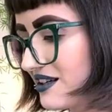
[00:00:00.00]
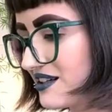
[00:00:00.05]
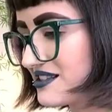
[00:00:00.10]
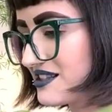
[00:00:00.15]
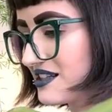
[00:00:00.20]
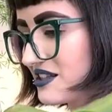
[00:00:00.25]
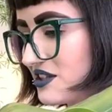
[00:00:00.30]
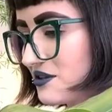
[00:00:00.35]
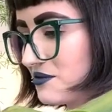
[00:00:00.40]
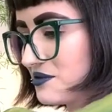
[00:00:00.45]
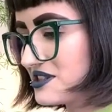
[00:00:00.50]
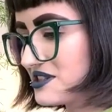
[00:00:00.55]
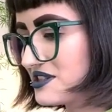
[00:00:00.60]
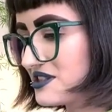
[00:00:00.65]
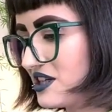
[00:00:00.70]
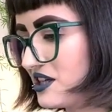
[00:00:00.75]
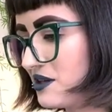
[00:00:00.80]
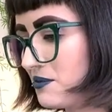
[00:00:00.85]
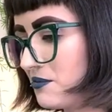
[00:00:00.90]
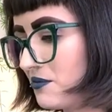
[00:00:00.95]
Because there was a
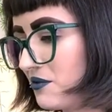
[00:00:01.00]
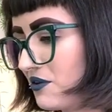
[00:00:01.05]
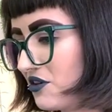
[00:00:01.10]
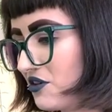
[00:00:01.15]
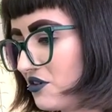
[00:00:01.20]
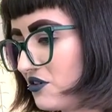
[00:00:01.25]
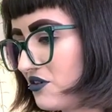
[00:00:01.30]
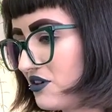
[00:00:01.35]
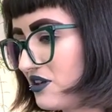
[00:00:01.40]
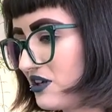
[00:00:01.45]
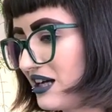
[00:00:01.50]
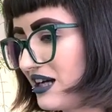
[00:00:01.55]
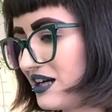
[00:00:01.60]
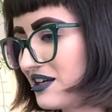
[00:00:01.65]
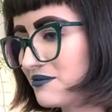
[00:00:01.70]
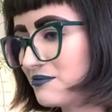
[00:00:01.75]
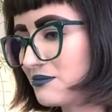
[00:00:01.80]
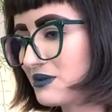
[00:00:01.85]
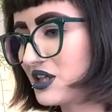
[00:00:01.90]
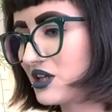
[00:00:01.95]
time where I thought it
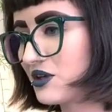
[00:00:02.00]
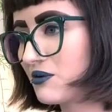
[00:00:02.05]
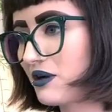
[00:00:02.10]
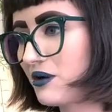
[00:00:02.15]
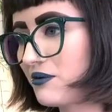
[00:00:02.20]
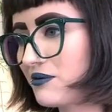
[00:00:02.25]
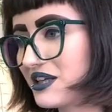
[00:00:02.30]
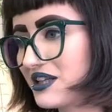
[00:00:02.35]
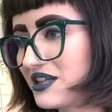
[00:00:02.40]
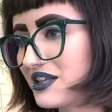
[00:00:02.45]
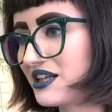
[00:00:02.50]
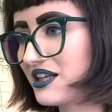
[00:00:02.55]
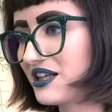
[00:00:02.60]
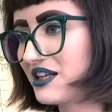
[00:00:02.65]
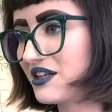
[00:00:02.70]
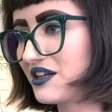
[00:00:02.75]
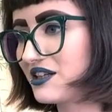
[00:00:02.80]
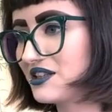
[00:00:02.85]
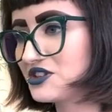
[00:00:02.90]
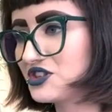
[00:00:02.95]
hadn't been growing and
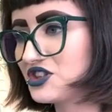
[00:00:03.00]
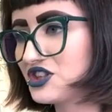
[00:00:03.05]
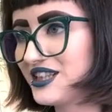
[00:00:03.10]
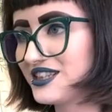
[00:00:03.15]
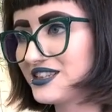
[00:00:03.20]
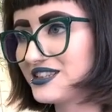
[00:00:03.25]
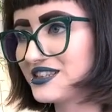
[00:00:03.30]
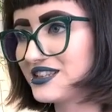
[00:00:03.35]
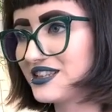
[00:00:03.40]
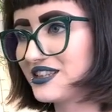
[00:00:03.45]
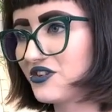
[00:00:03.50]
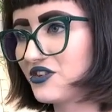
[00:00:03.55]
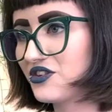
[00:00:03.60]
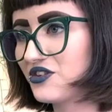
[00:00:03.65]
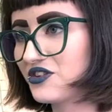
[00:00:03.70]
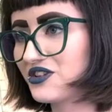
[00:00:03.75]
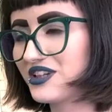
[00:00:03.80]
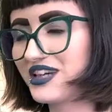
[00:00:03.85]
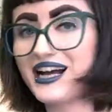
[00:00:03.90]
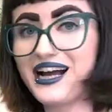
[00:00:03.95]
then I checked and I
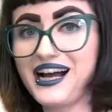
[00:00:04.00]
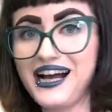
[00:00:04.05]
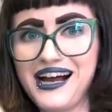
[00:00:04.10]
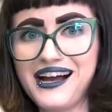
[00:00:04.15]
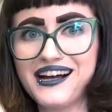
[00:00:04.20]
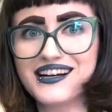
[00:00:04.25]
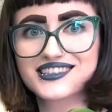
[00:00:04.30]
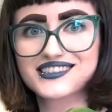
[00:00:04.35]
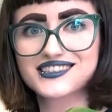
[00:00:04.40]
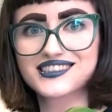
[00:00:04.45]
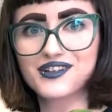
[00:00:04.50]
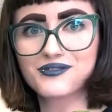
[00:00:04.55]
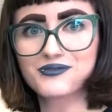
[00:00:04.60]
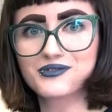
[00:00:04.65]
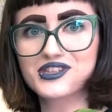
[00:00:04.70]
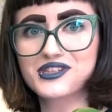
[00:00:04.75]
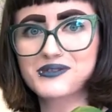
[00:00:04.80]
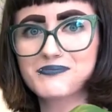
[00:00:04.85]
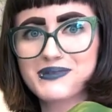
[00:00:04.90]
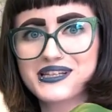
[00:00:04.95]
thought it has, I've
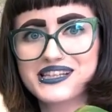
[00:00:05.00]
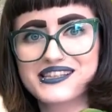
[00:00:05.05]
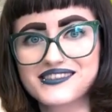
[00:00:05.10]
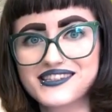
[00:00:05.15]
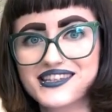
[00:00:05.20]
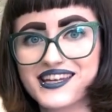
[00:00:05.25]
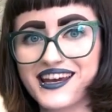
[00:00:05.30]
just missed